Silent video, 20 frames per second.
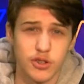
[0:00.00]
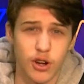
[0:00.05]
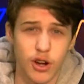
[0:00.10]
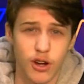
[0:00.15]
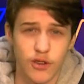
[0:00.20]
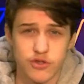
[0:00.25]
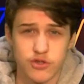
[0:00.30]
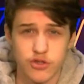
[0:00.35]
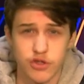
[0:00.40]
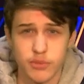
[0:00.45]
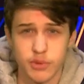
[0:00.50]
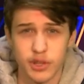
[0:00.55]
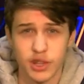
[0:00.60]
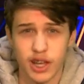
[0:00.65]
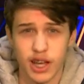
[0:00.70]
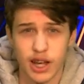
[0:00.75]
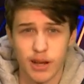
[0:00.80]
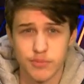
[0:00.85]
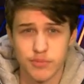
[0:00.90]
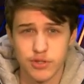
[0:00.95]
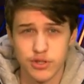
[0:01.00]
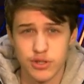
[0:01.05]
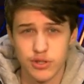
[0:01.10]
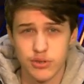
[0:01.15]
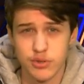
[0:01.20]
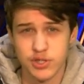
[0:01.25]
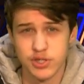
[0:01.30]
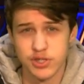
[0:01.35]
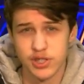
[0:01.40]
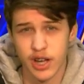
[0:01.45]
Goff's room in Lab
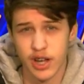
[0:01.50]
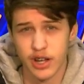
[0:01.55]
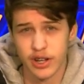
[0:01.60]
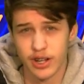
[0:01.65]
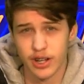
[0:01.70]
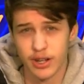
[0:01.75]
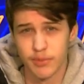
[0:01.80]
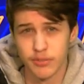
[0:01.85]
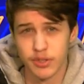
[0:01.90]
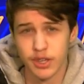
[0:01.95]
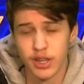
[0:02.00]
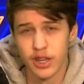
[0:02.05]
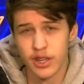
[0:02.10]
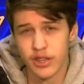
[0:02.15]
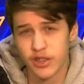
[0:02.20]
2 and sign up.